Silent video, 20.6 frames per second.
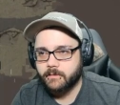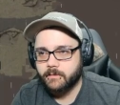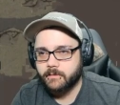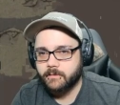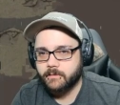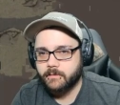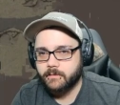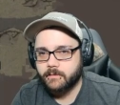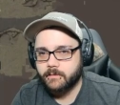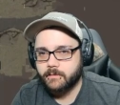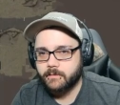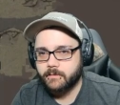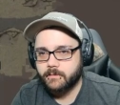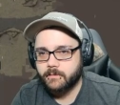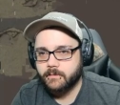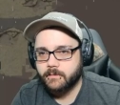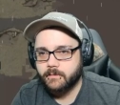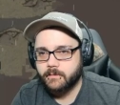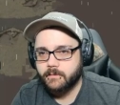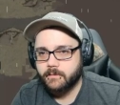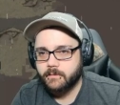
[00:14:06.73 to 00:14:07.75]

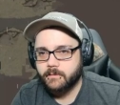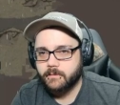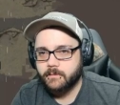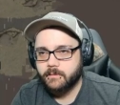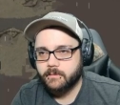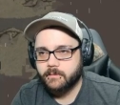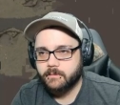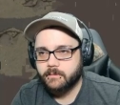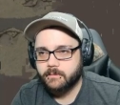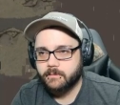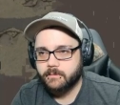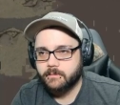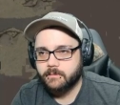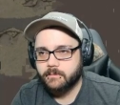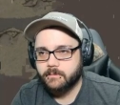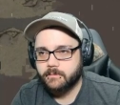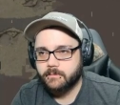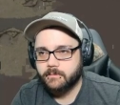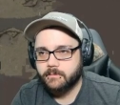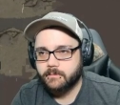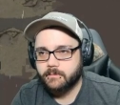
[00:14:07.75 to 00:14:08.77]

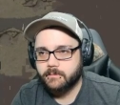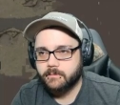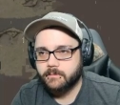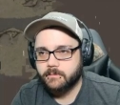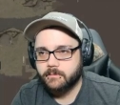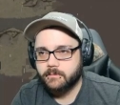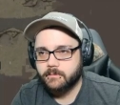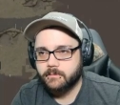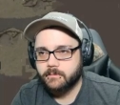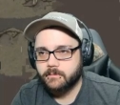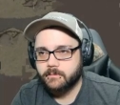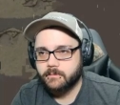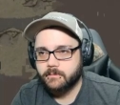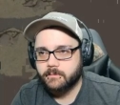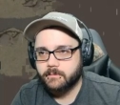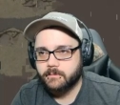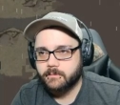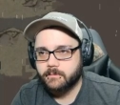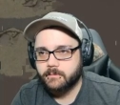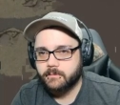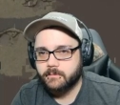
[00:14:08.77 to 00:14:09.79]

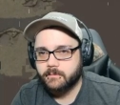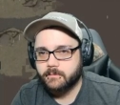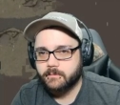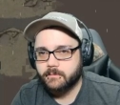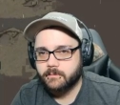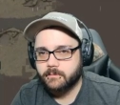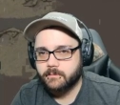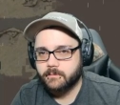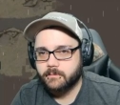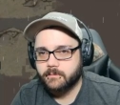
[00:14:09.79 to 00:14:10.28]
No one is speaking in this clip.